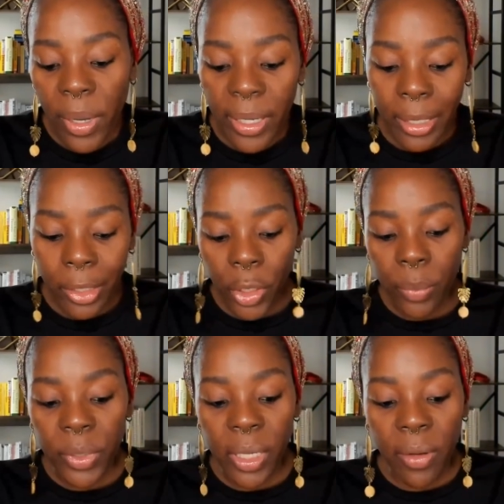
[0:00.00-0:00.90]
But in
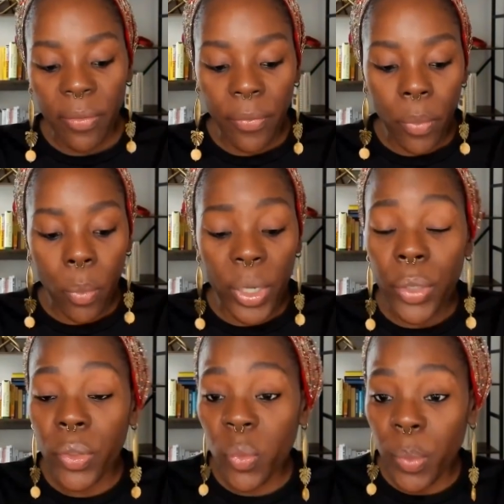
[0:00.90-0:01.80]
terms of when
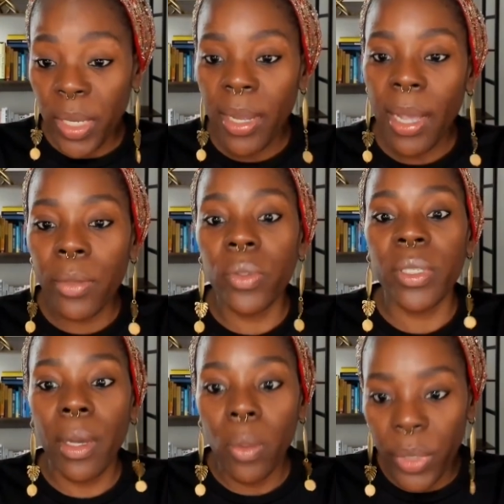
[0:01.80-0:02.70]
you speak, how you
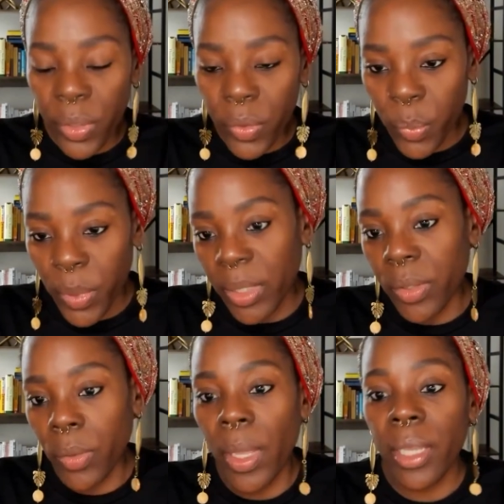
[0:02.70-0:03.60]
sound when you speak,
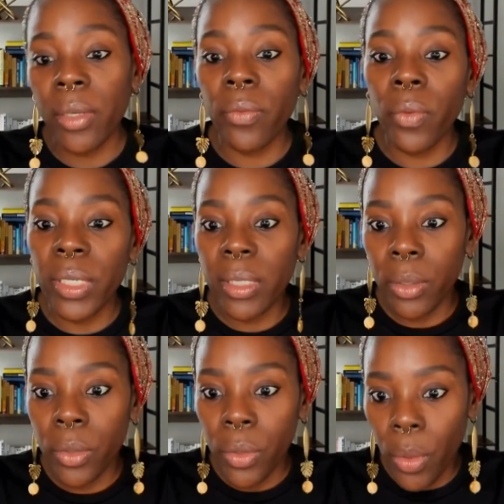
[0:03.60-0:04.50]
so like your voice
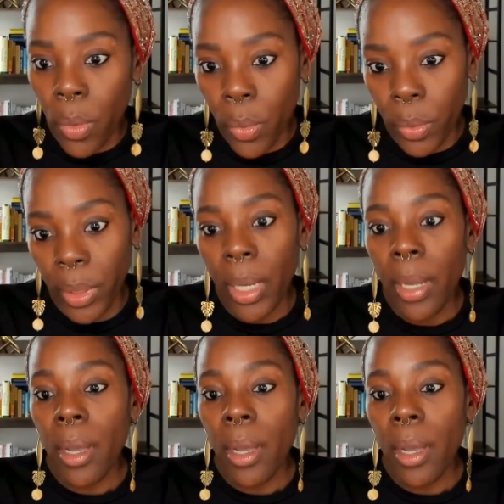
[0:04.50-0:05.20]
and tone,